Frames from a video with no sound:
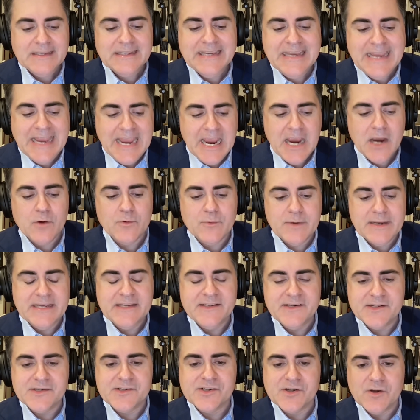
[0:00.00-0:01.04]

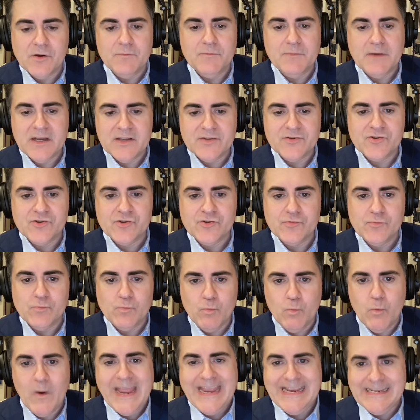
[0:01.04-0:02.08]
carried so much
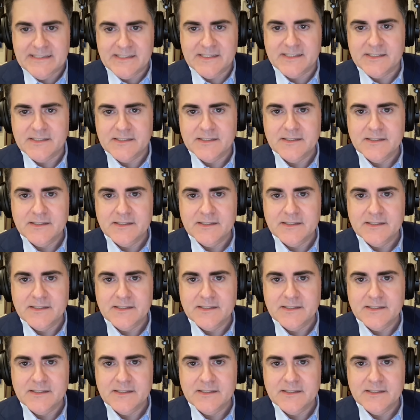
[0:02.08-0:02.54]
weight.